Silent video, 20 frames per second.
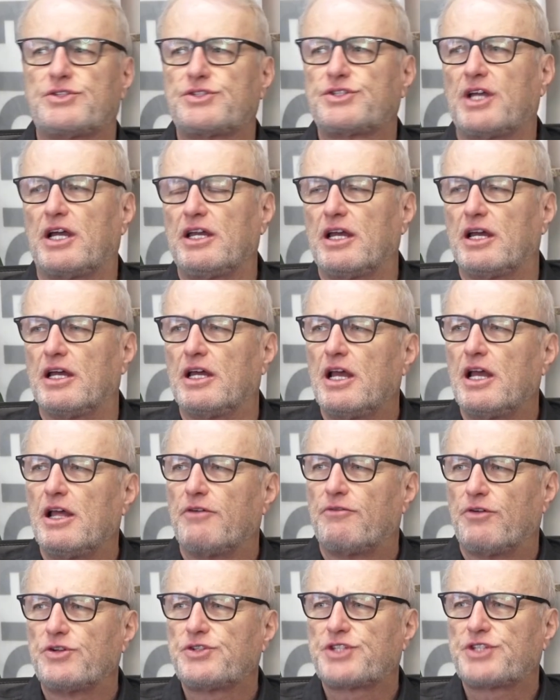tell you,
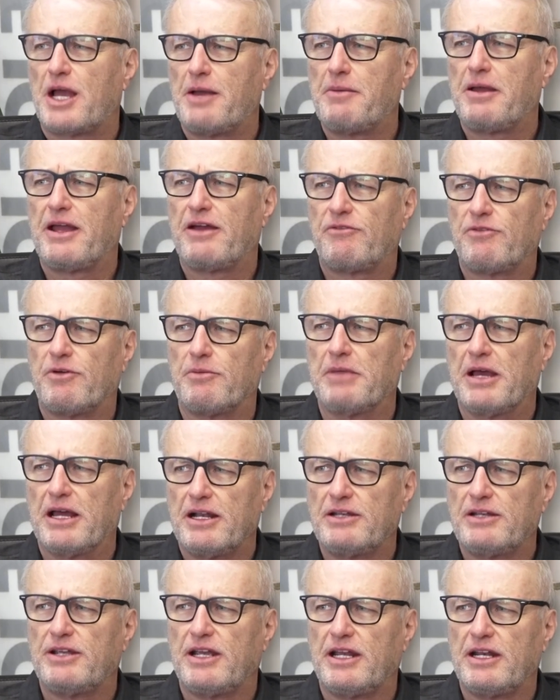first time I ever
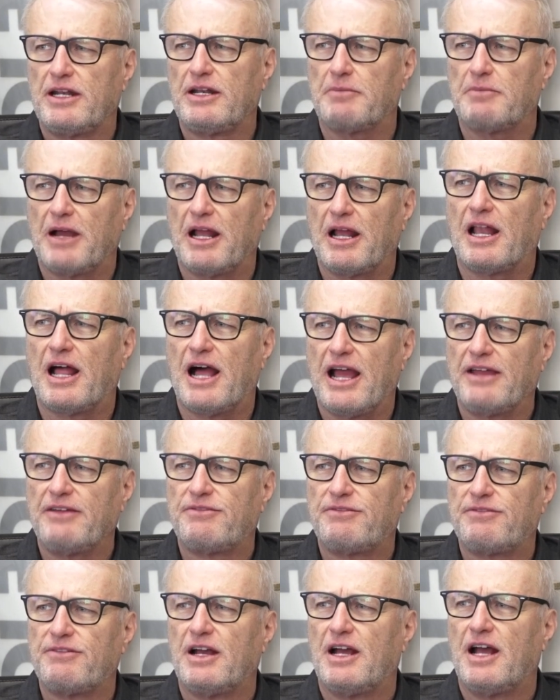meditated in my
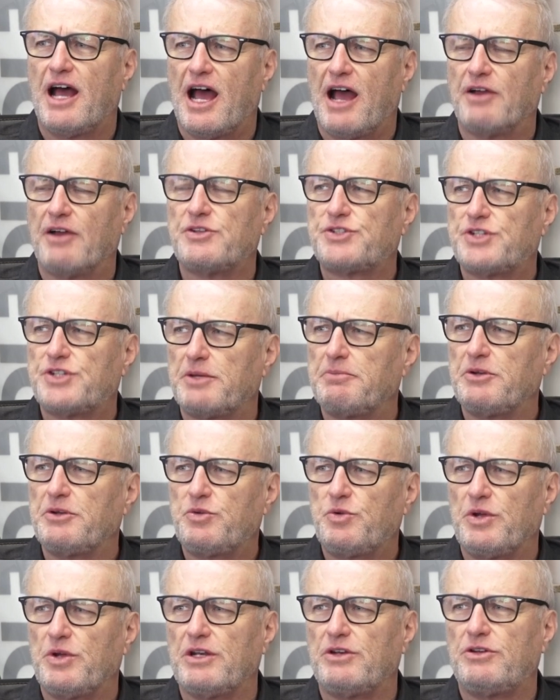life, I was sitting
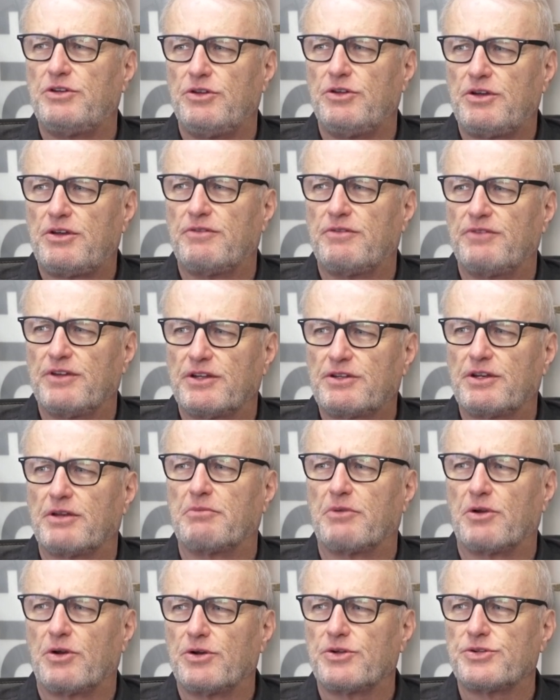between 2 convicted
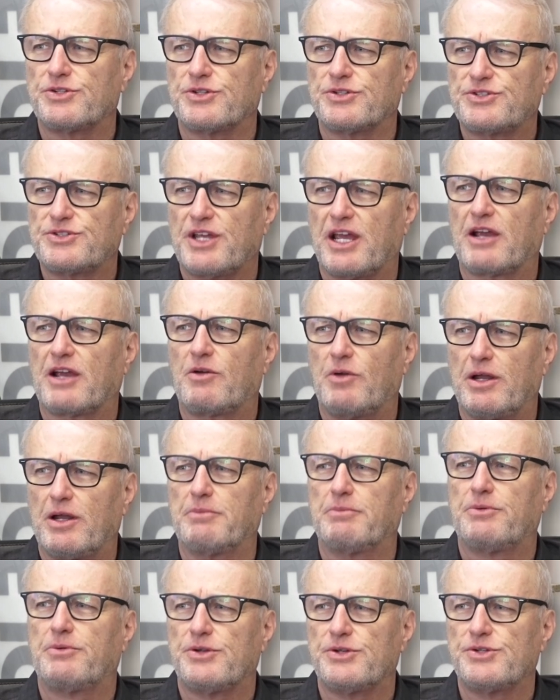murderers in San
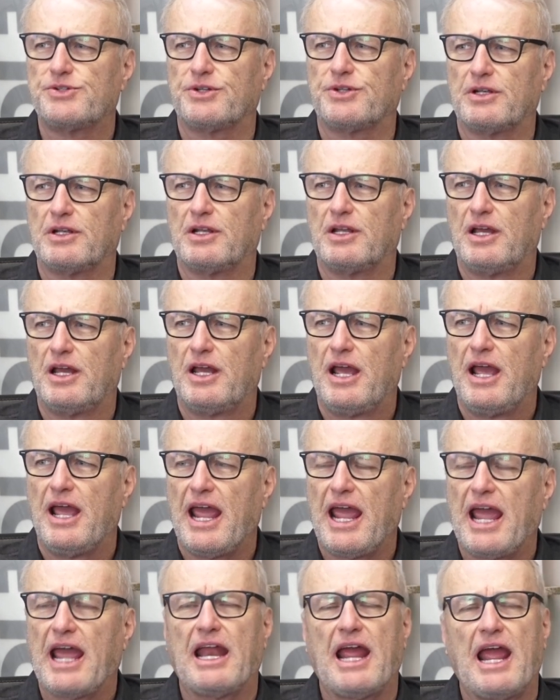Quentin prison. Yeah.
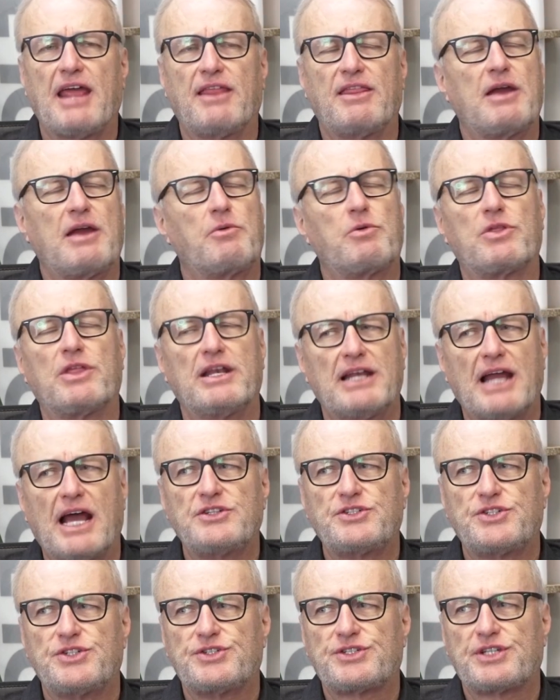And they were the
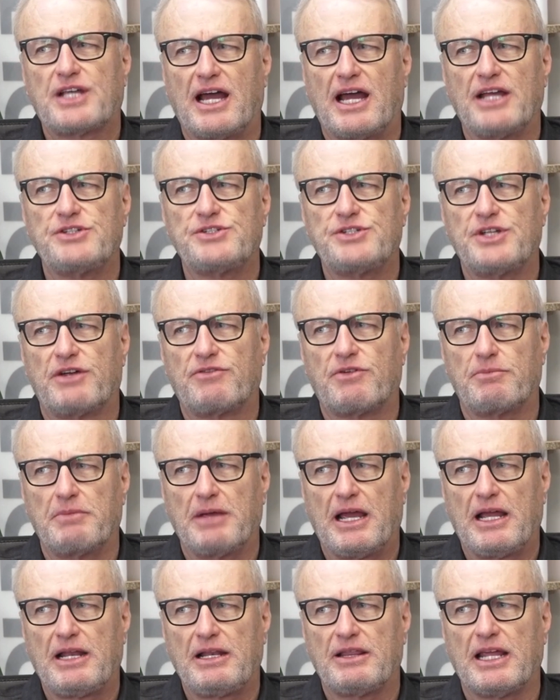nicest guys you ever
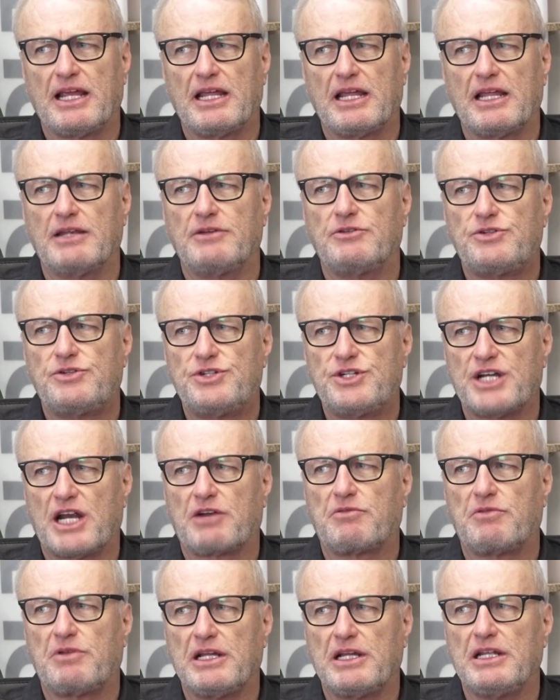met. They had
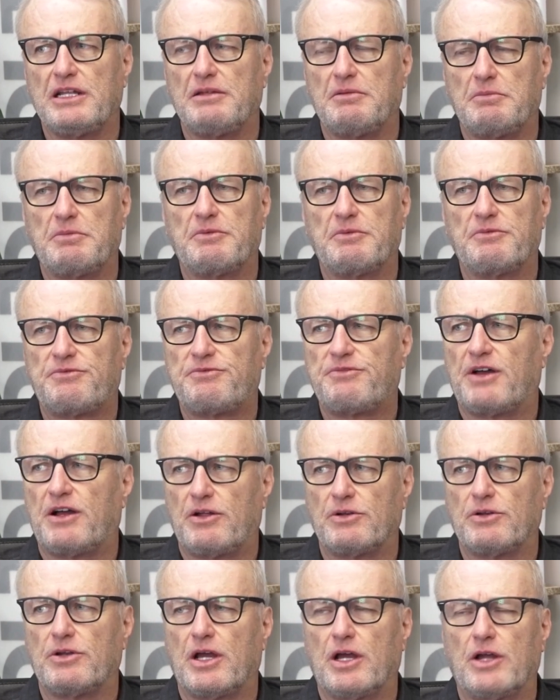genuinely
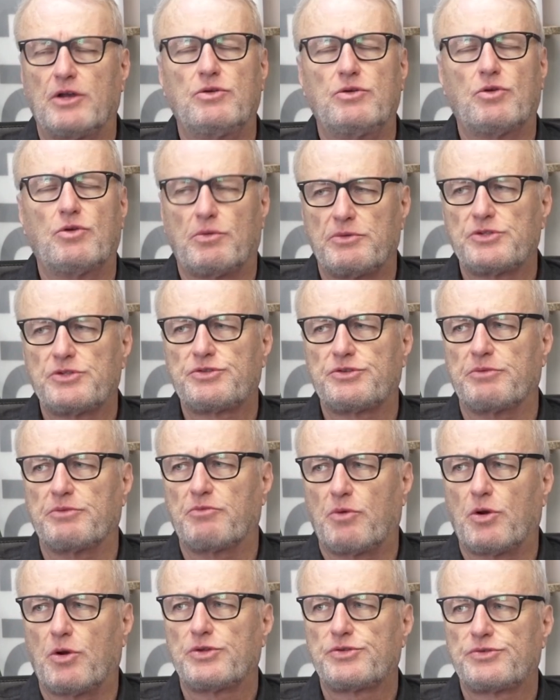felt enormous
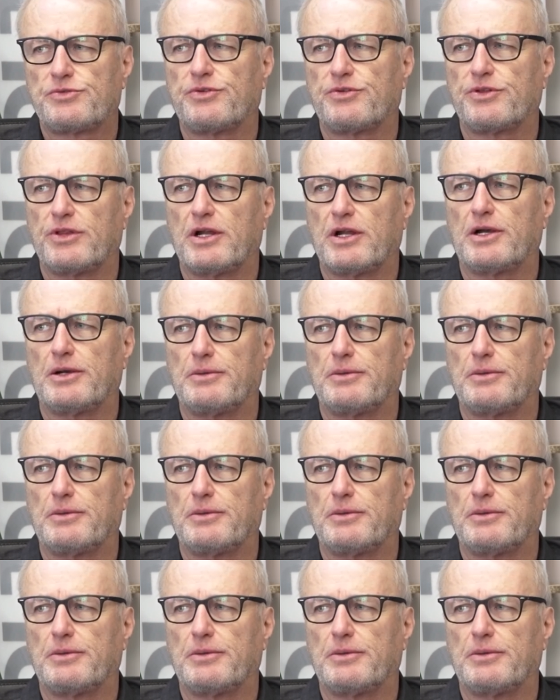remorse for their